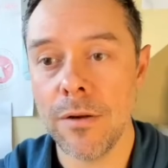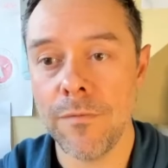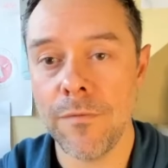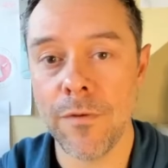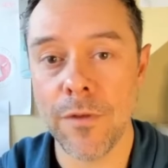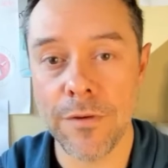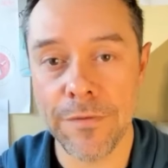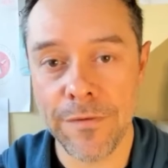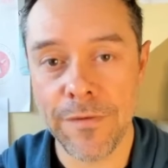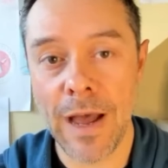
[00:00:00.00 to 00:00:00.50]

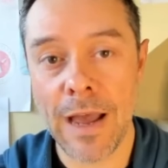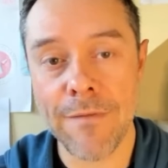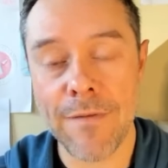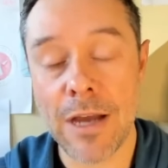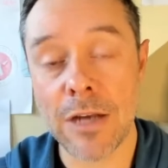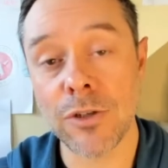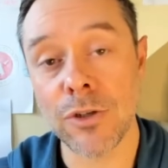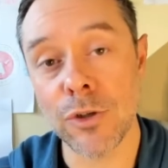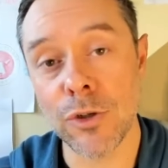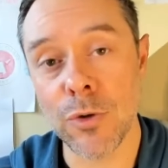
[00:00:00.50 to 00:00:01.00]
for the
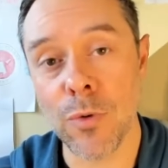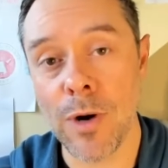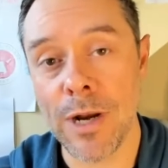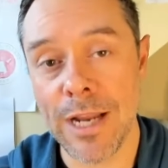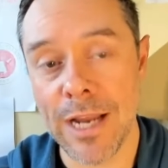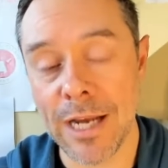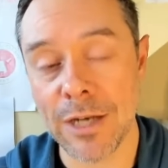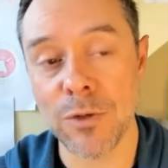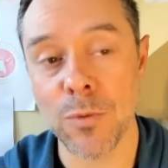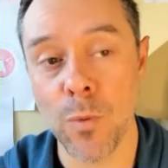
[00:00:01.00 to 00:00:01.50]
5x or
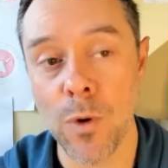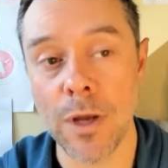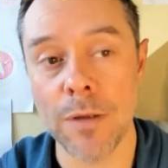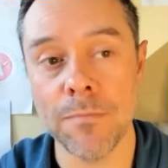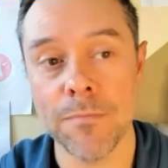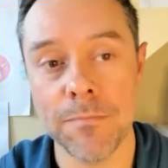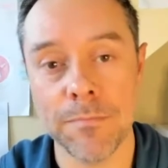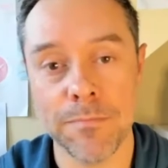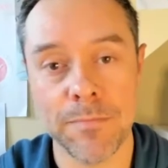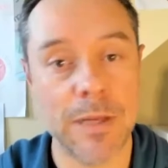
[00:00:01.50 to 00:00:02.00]
20x
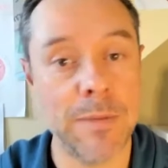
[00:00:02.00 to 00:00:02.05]
what